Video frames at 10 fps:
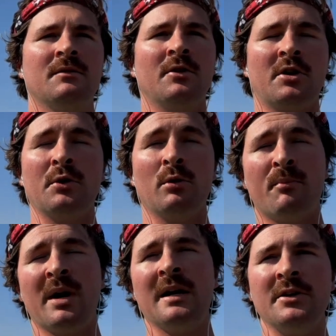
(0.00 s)
they'll go to a
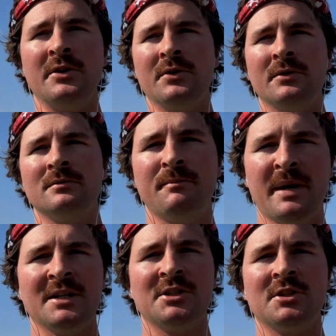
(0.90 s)
brand new
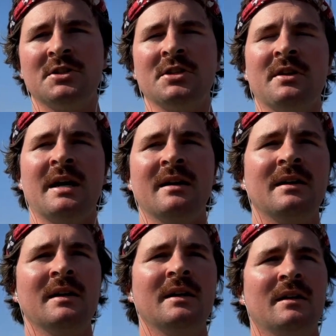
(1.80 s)
pasture, so that
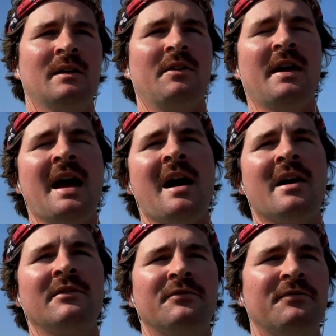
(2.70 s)
they
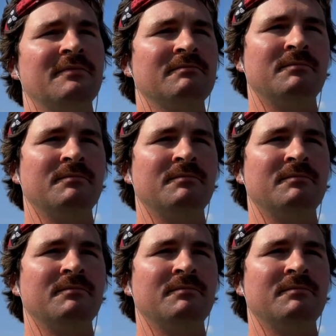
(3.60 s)
have